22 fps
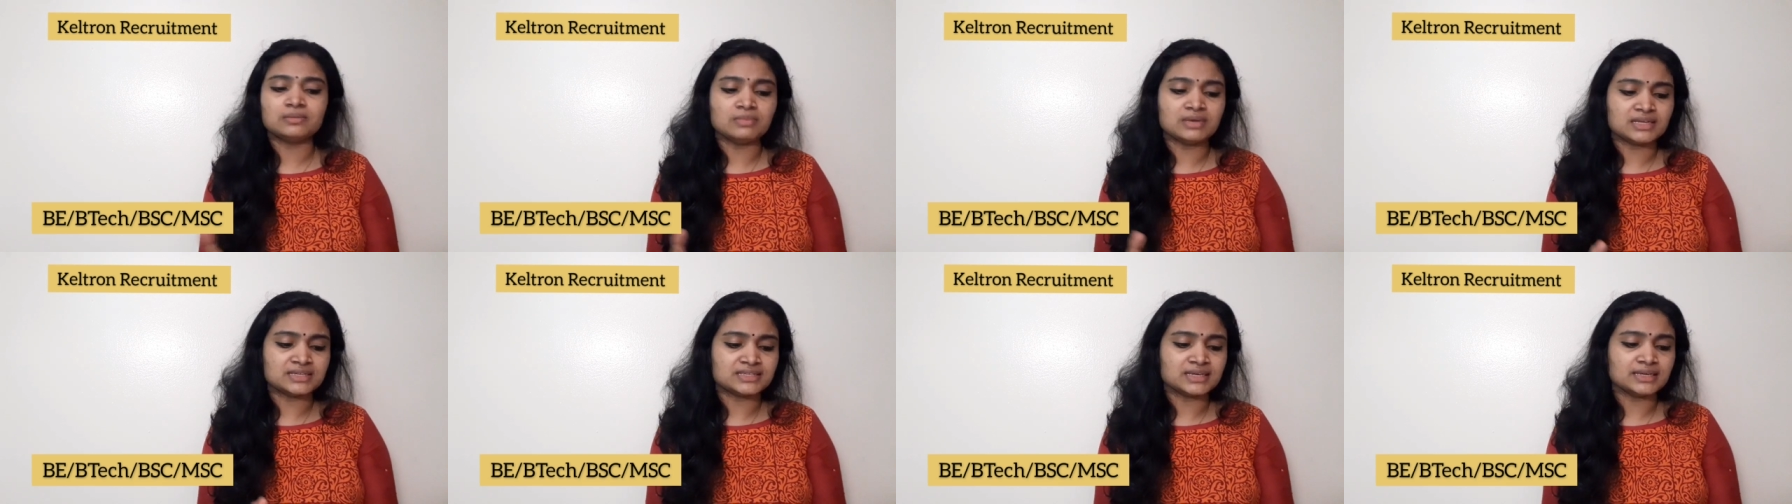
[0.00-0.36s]

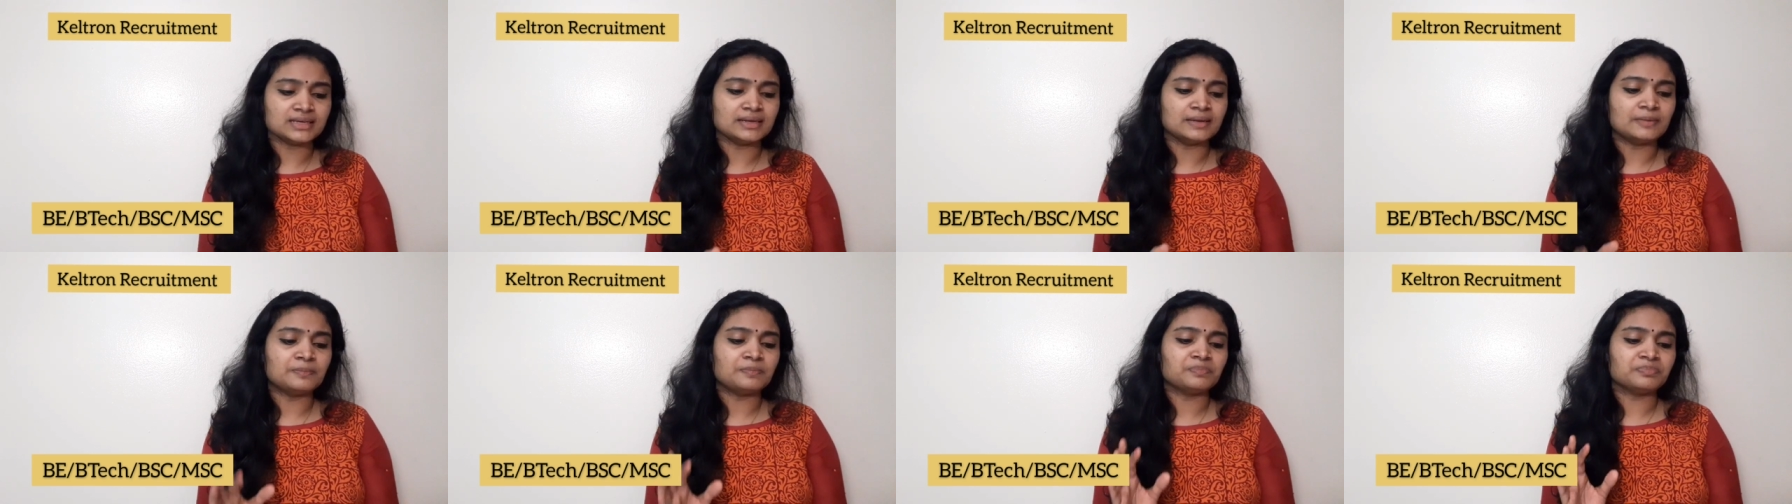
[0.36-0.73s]
BTech,
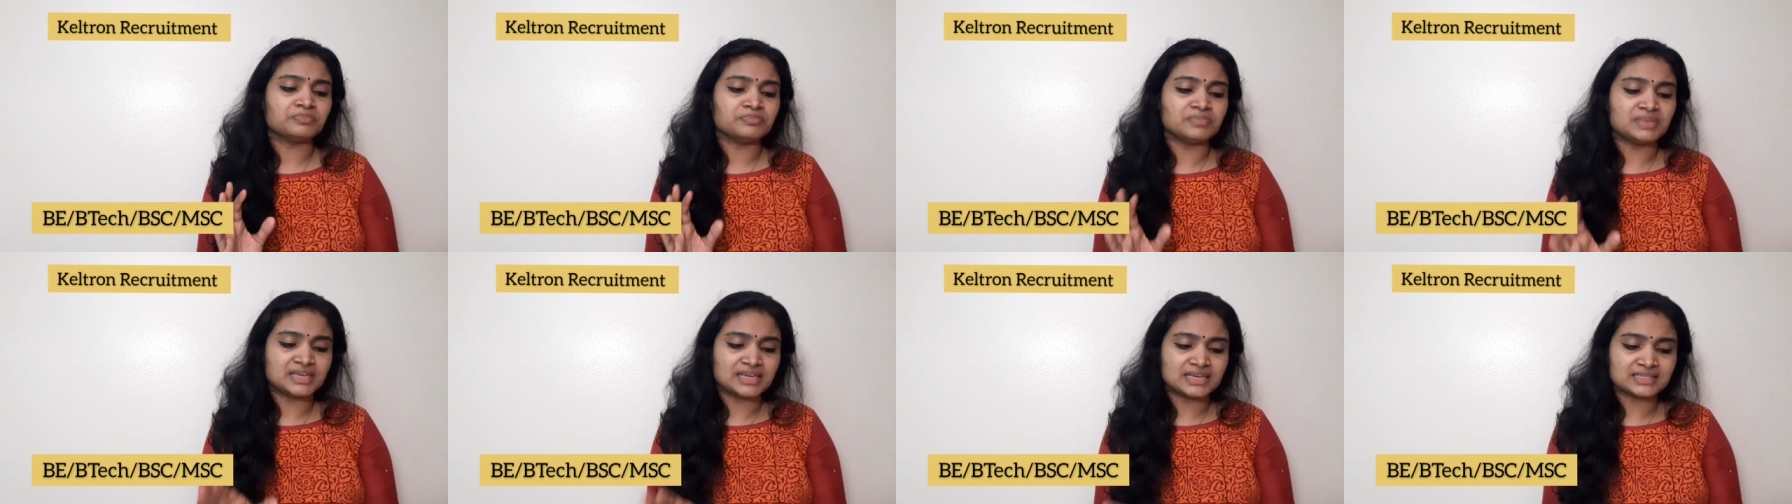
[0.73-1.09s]

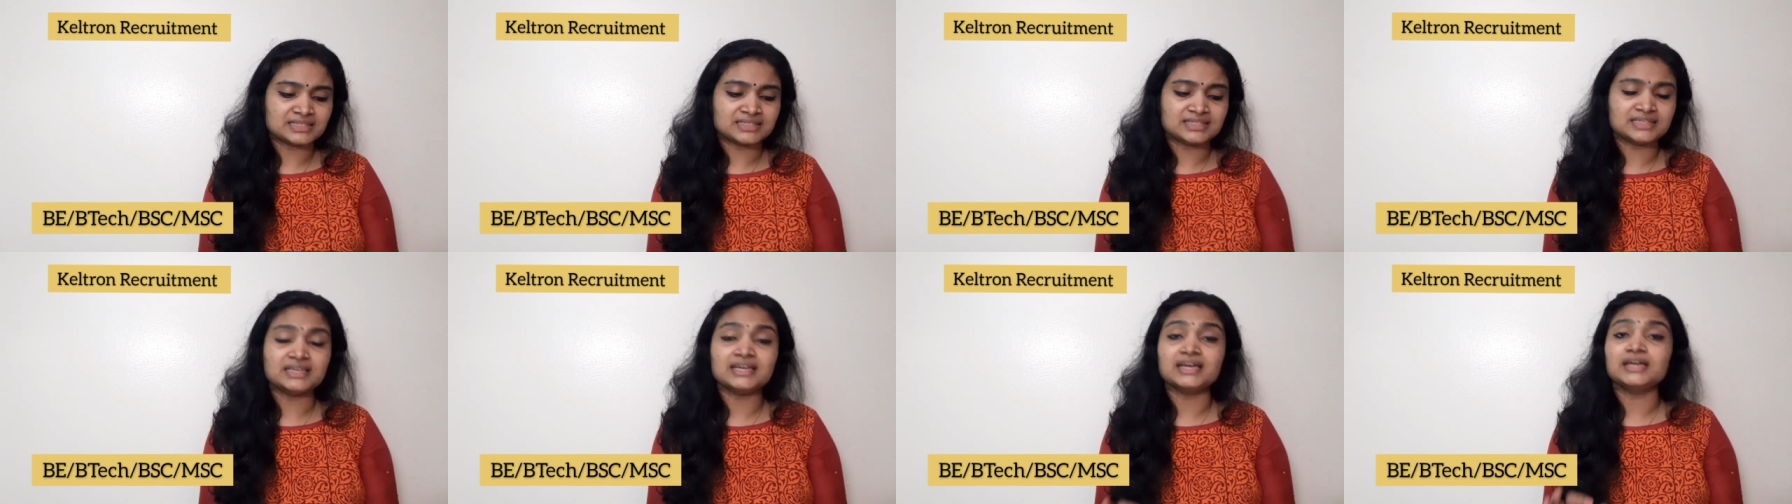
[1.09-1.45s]

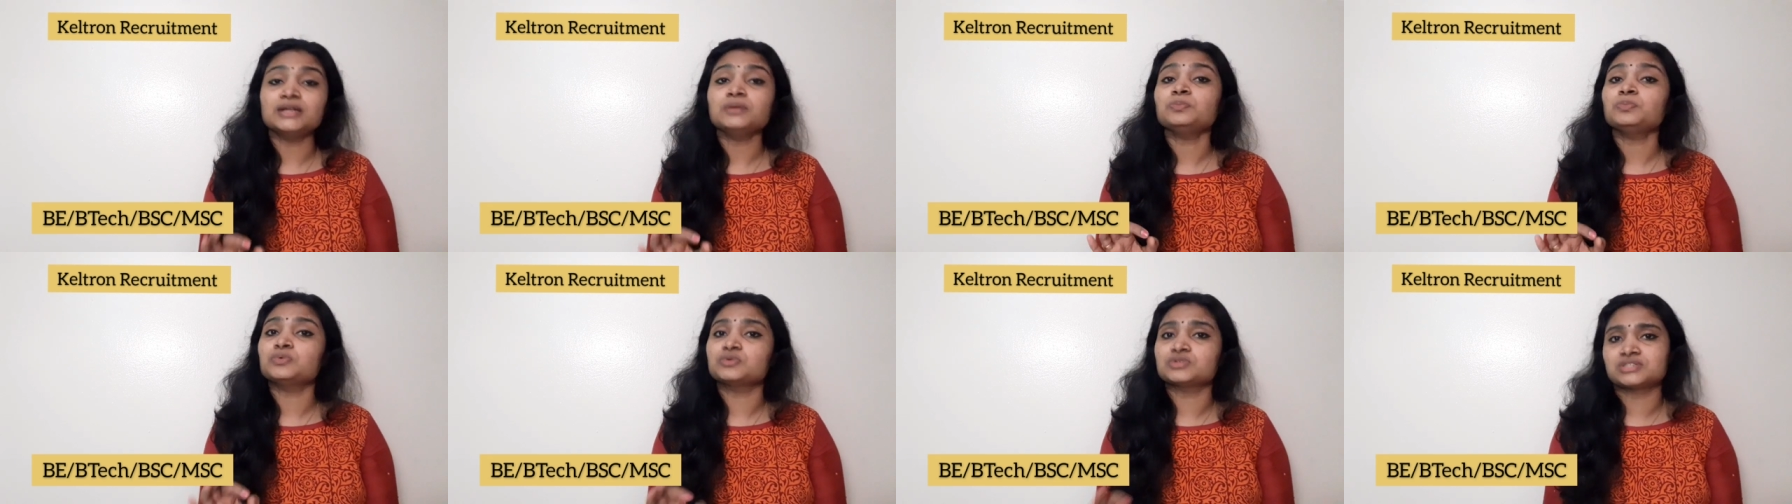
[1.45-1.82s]
BSc
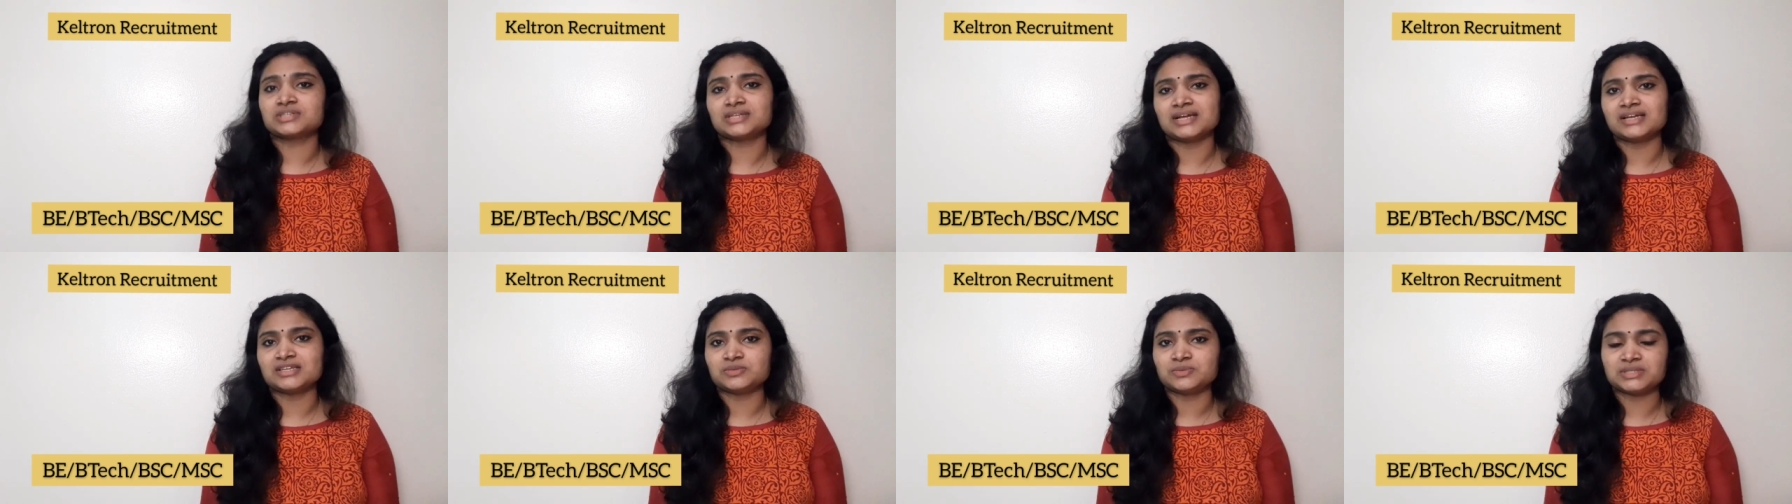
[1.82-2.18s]
and
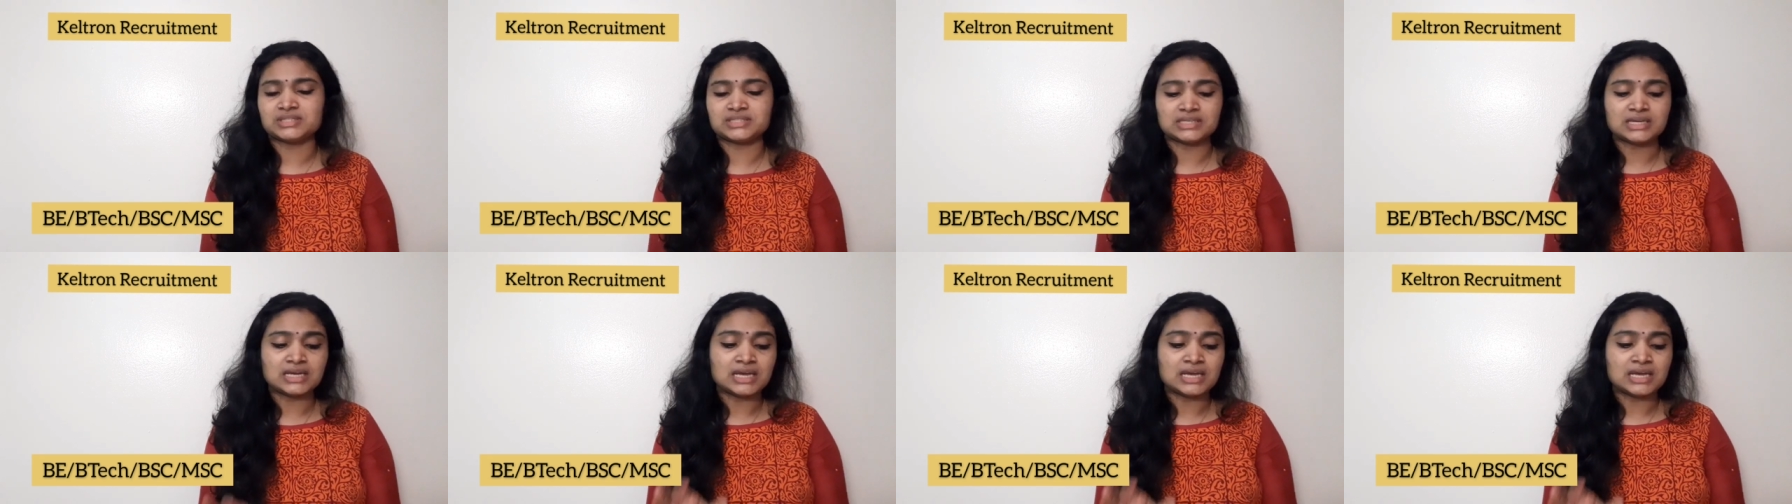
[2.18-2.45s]
postgraduates